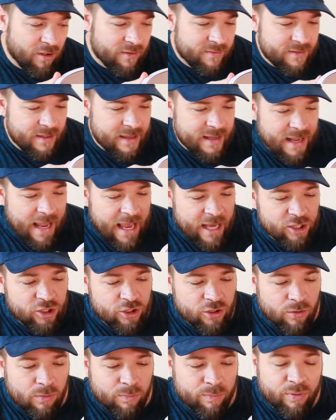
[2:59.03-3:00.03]
on the
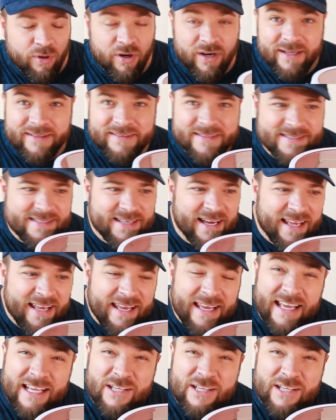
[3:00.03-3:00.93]
actual product design.